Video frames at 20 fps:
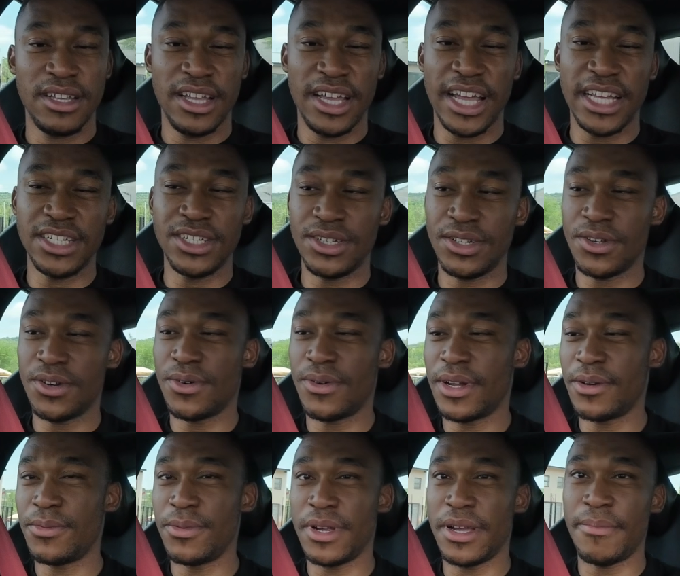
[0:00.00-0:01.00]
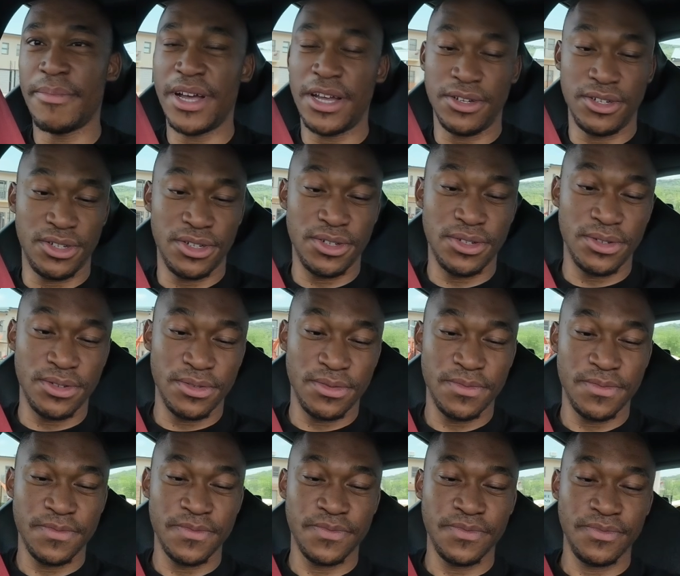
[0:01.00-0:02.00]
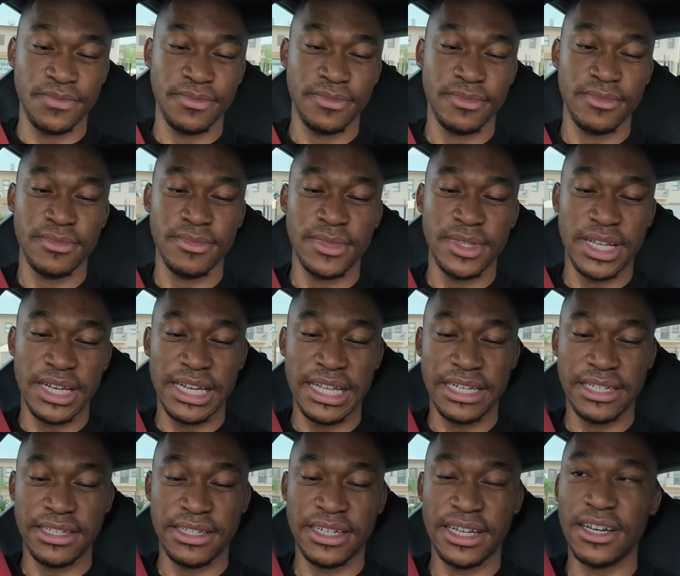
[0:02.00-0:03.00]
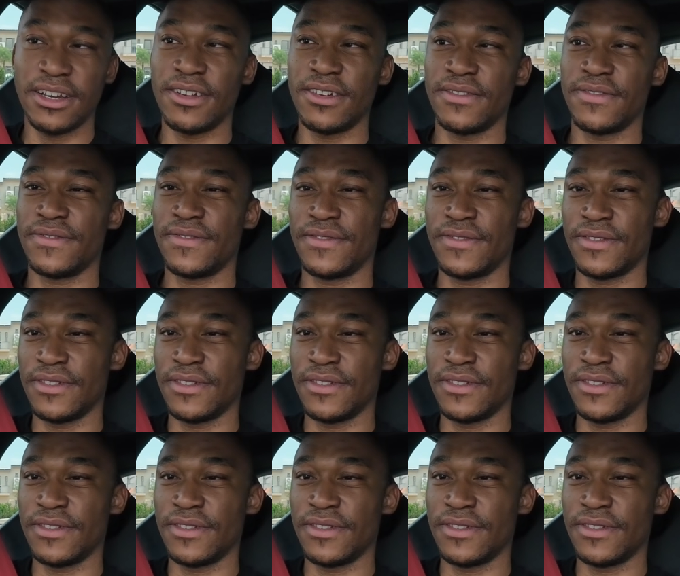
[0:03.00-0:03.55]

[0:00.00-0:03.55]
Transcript: And you know what we're about to do. Now let's turn off